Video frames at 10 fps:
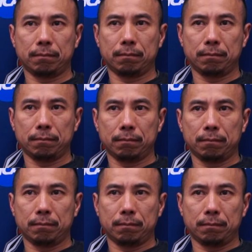
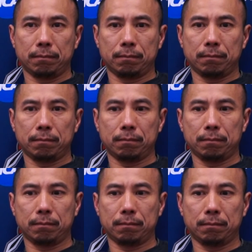
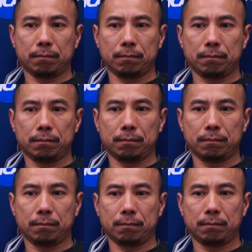
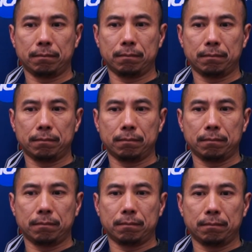
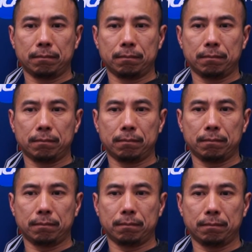
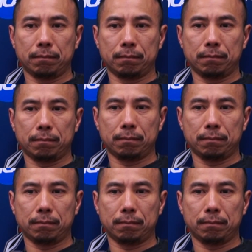The person shown says nothing.